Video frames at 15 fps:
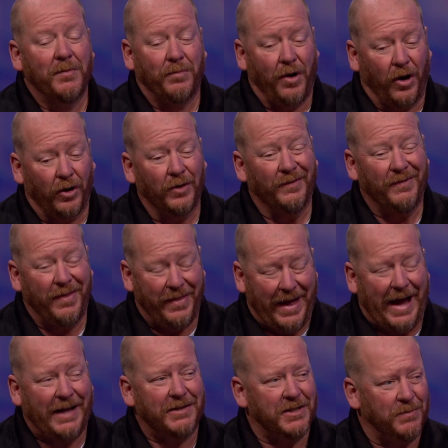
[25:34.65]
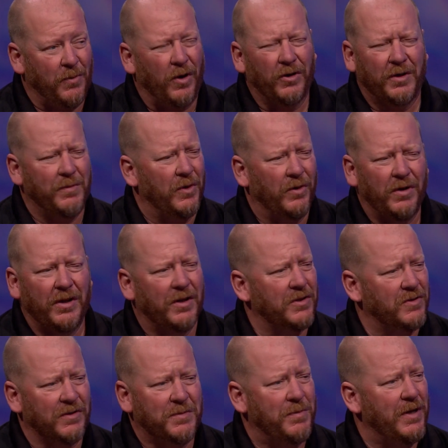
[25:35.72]
part of that small community,
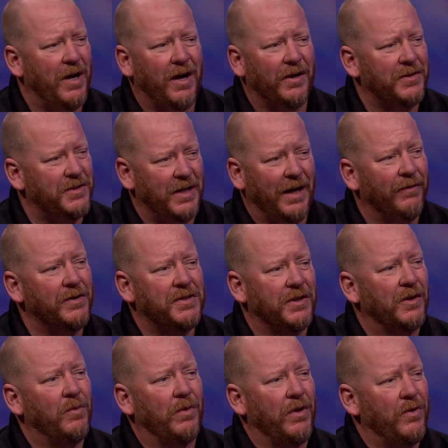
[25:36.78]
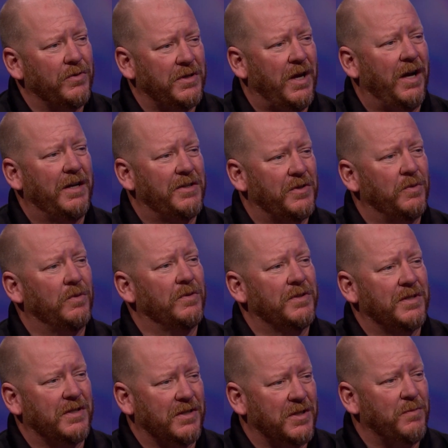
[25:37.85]
because let's be honest, every single one of those high schools
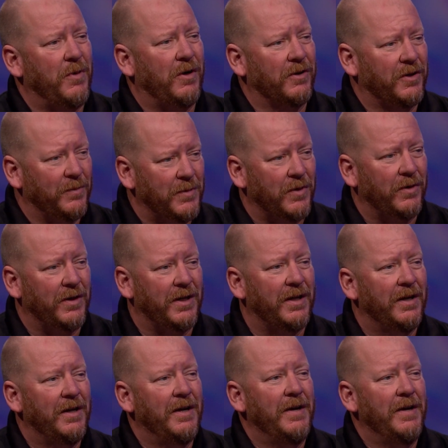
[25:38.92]
is a small community.